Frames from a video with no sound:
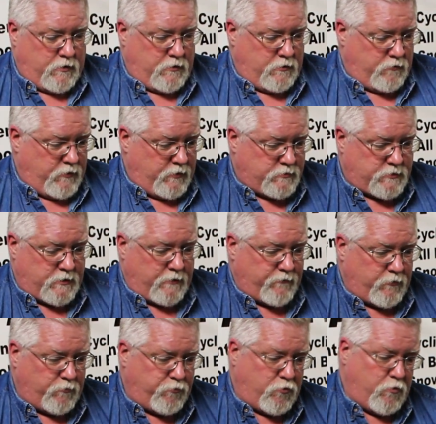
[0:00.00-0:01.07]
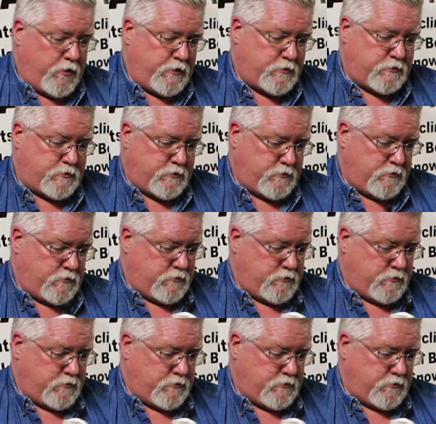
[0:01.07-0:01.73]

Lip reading: And we have several points